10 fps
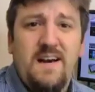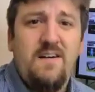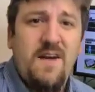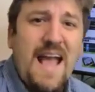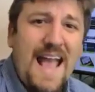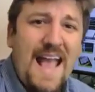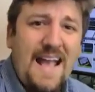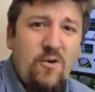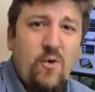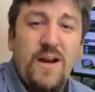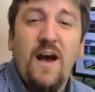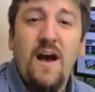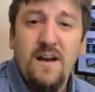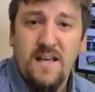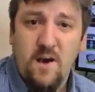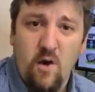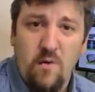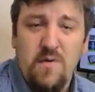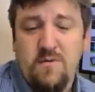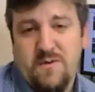of Android Honeycomb,